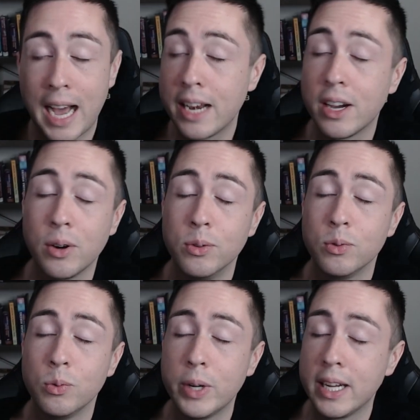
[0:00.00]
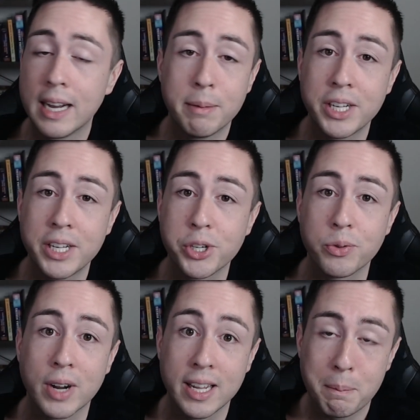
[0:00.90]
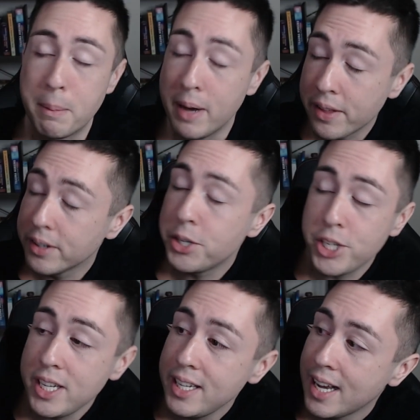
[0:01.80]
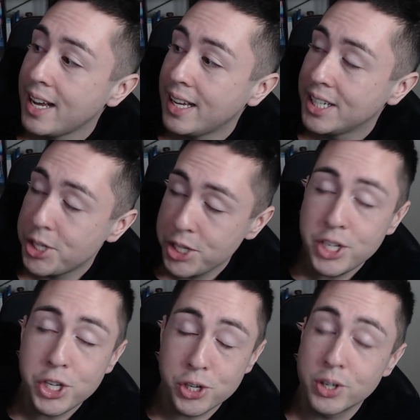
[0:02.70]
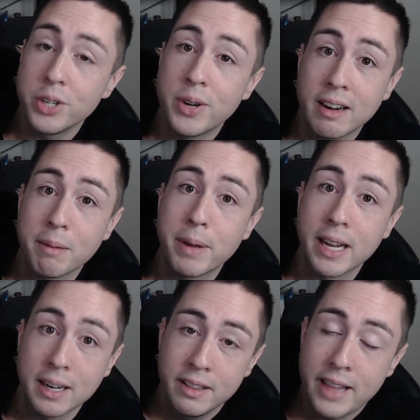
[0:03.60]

I know, winning combination, right? My mother, she, uh, she sure knew how to pick them.